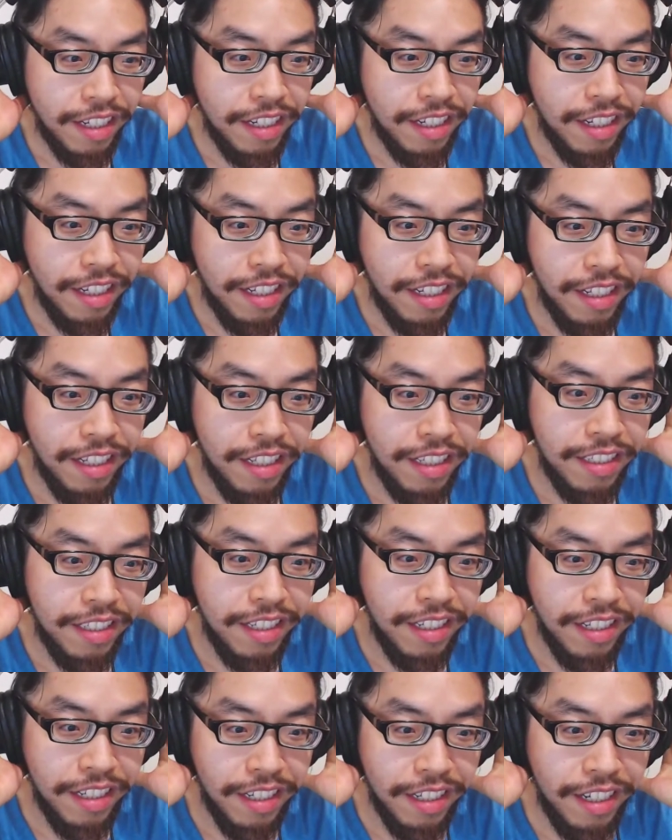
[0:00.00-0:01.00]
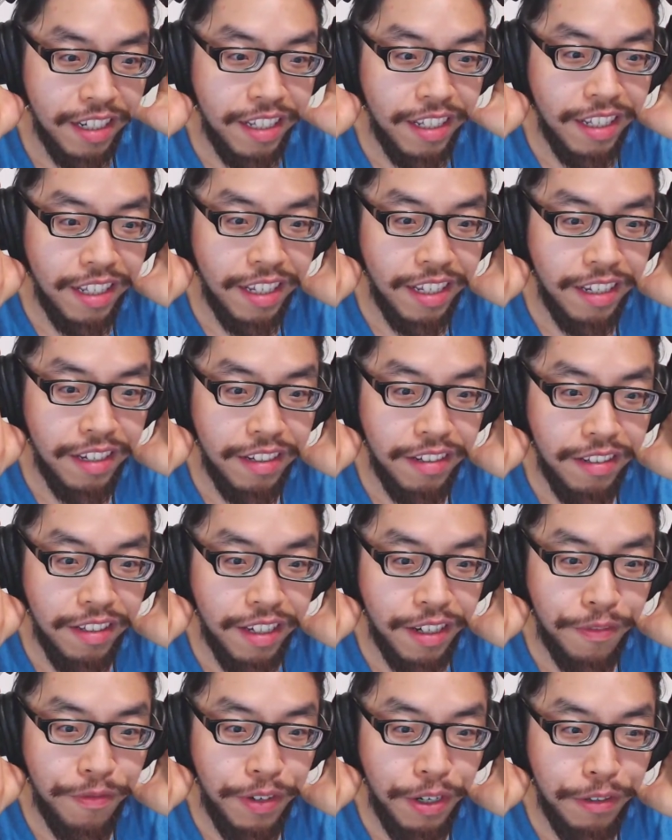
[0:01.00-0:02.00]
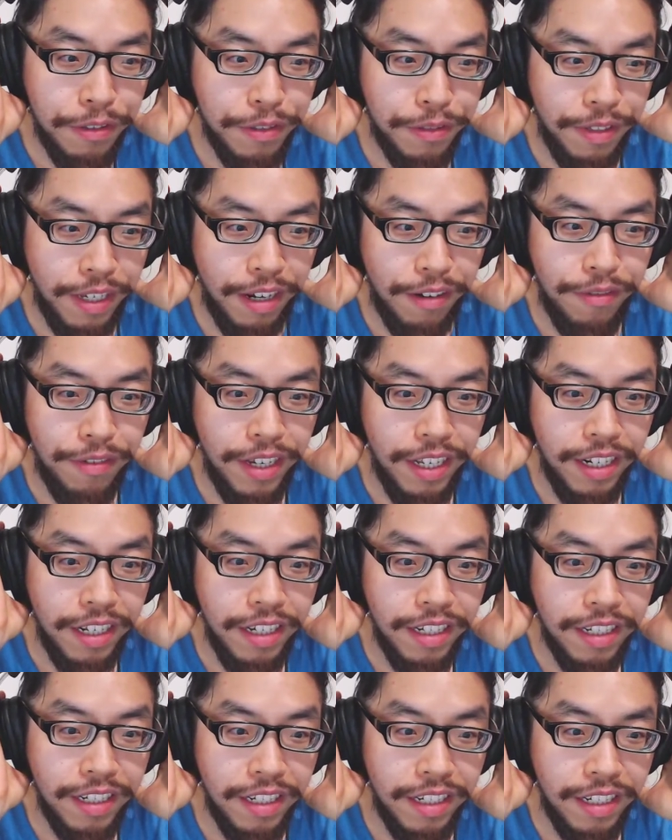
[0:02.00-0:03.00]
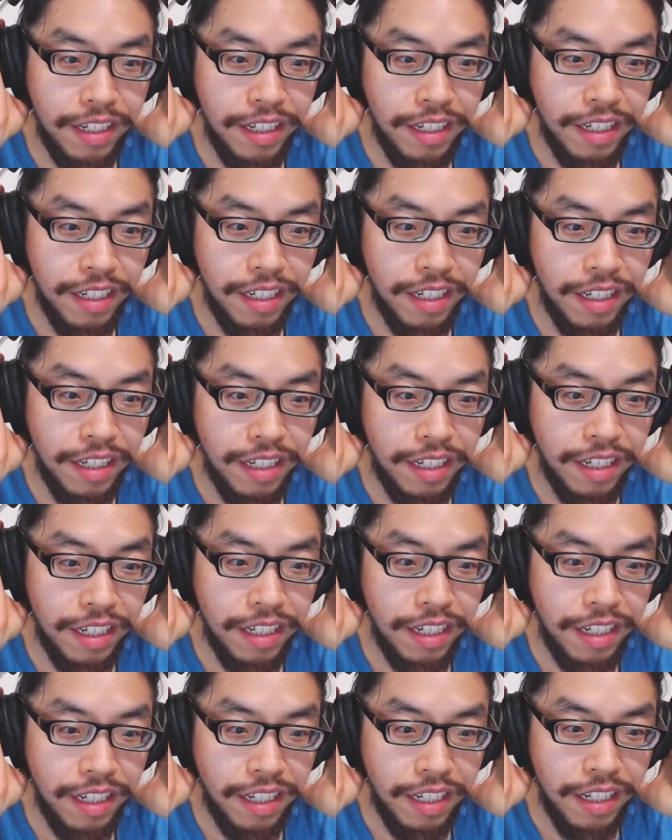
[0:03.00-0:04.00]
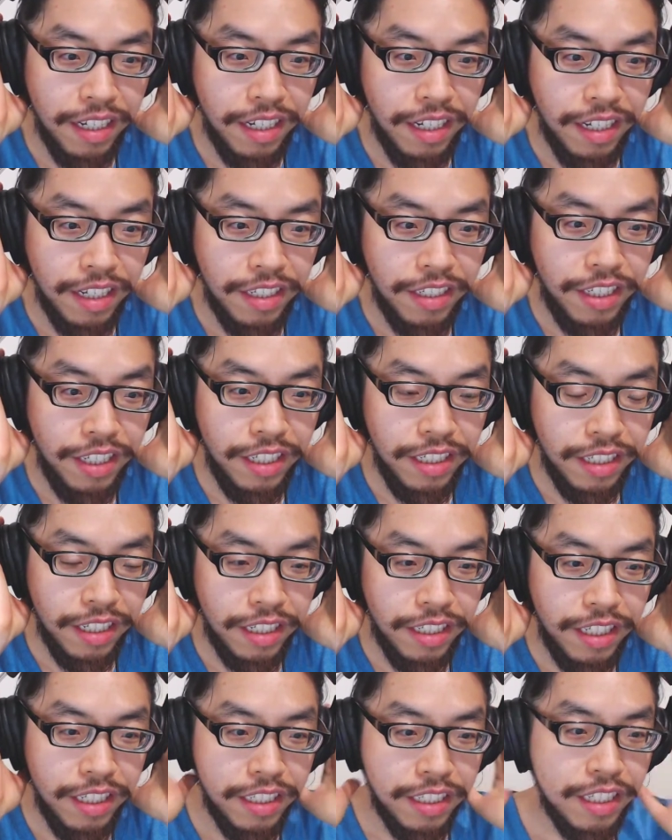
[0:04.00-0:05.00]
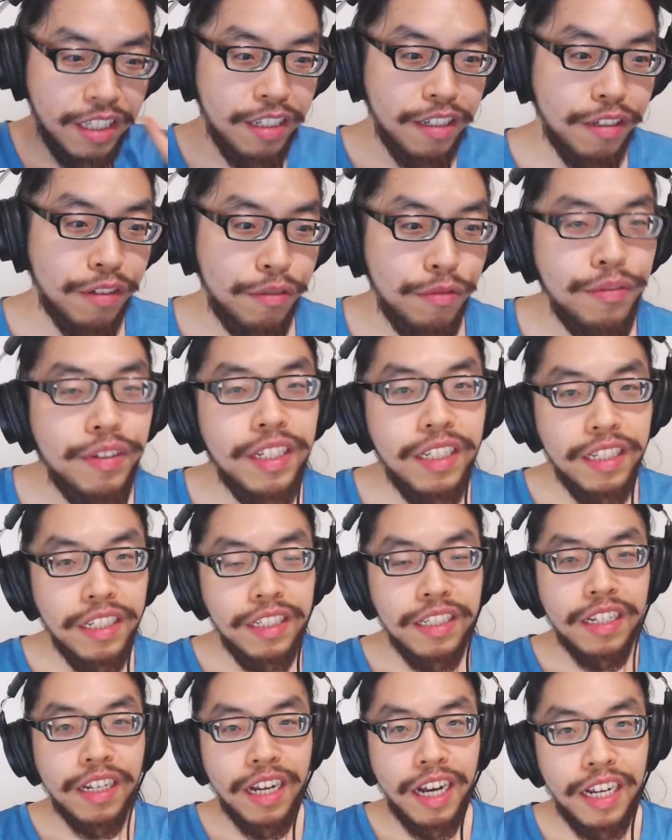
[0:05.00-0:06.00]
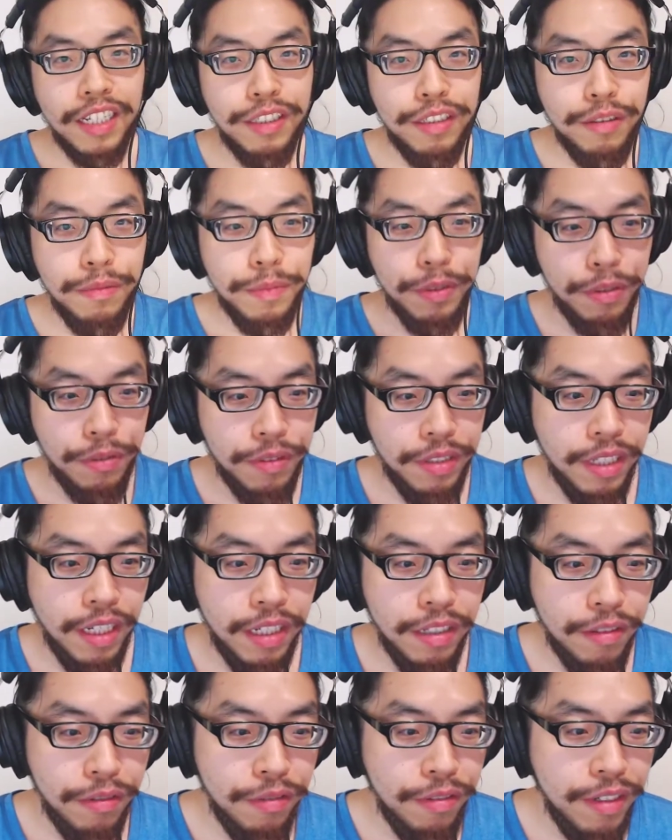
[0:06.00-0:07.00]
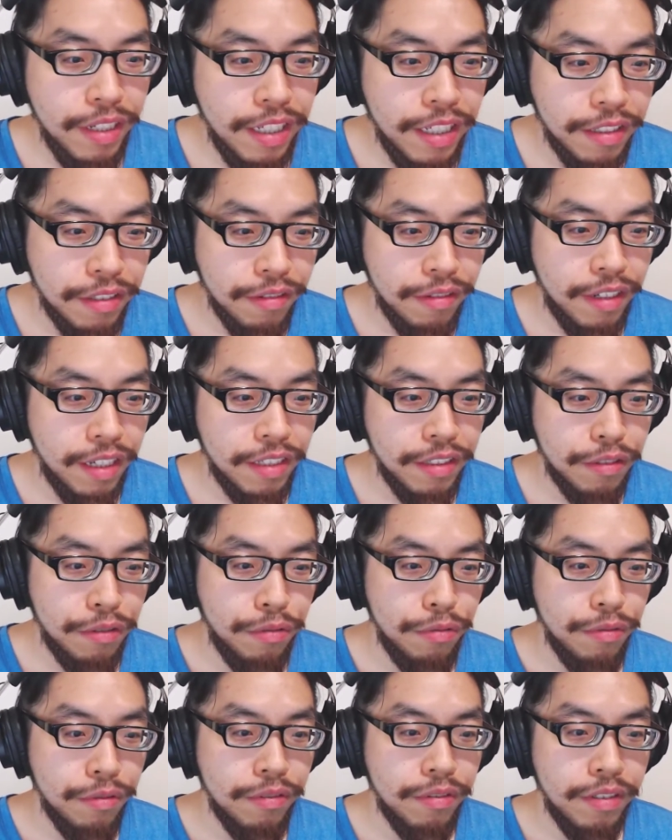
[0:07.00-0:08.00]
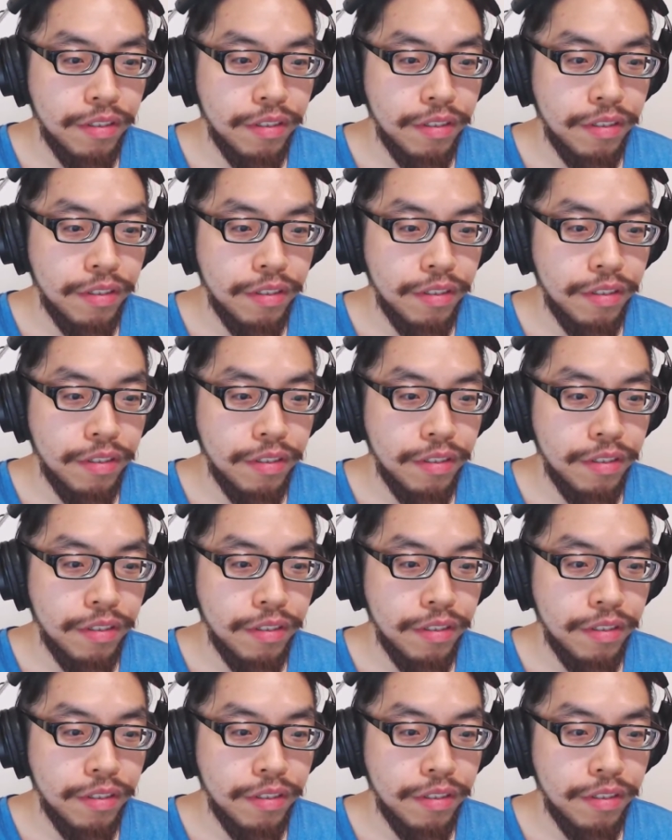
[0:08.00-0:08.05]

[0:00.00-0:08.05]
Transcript: And let's see. Nick Fury's narrating. She's in a green costume, so it's like Kree, so that's cool.